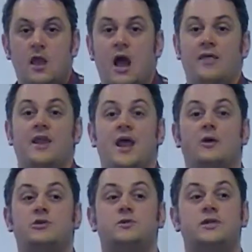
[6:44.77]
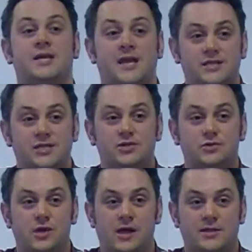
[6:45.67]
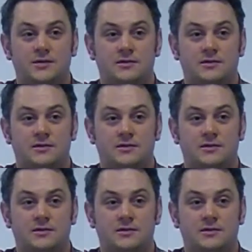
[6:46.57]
And then how do you intend to do that?